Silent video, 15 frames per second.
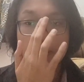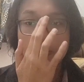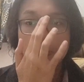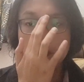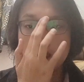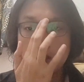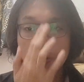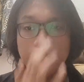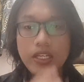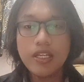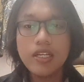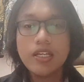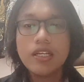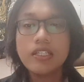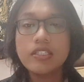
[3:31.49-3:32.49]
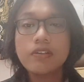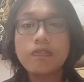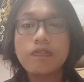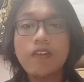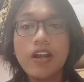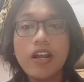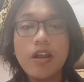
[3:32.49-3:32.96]
between the
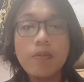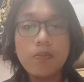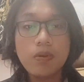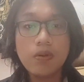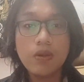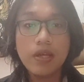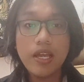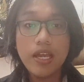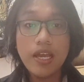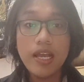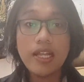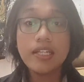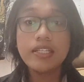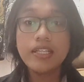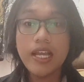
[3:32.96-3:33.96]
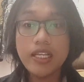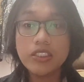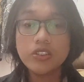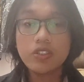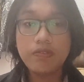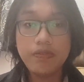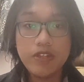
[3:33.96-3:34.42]
variable and
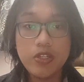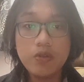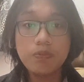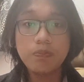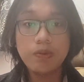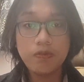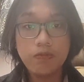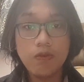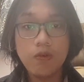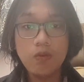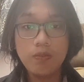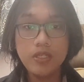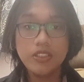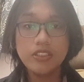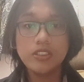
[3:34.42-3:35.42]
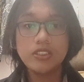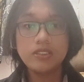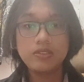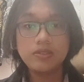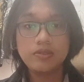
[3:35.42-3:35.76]
tax revenue performance.